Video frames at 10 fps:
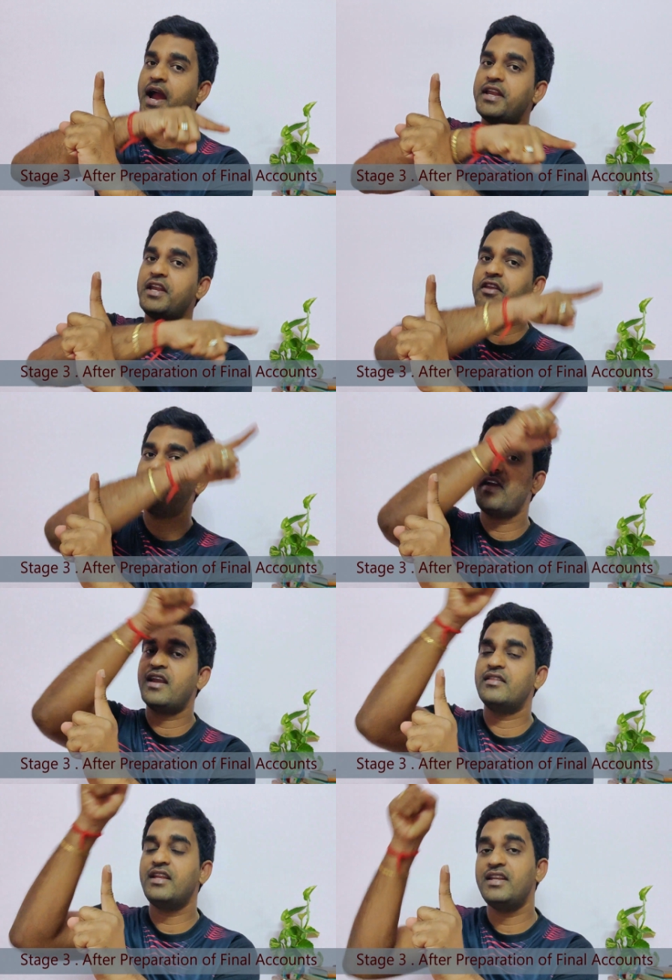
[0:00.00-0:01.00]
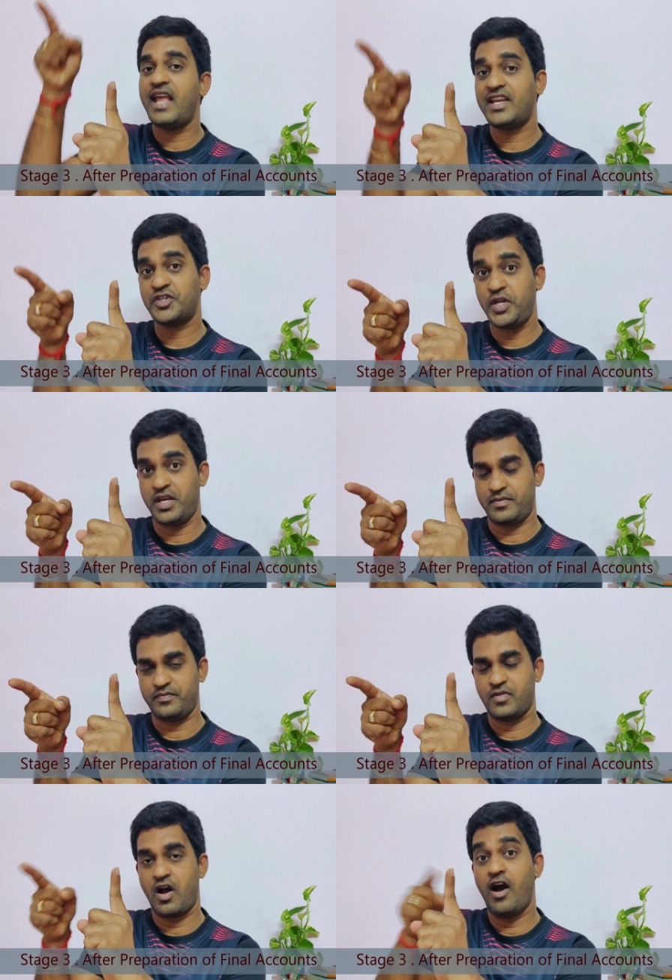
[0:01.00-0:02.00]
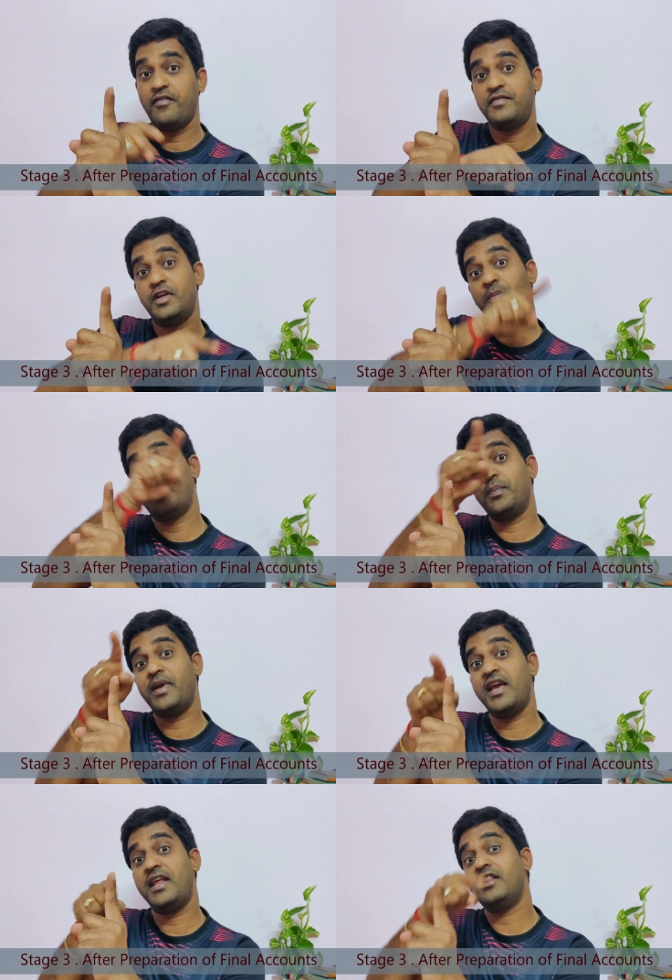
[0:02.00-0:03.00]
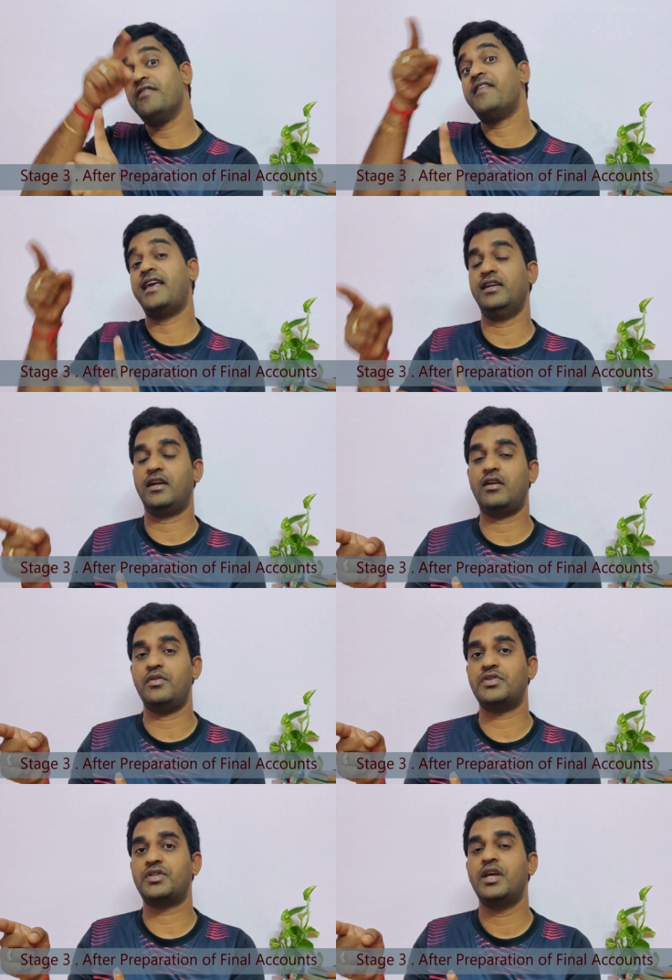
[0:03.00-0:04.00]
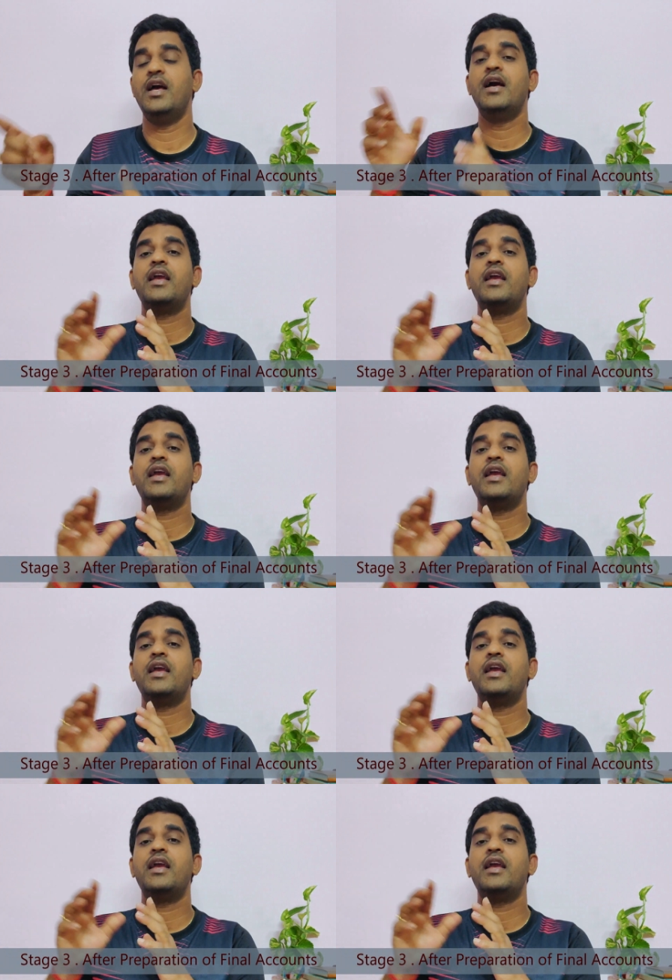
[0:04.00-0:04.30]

identified in the next year after preparing the final accounts.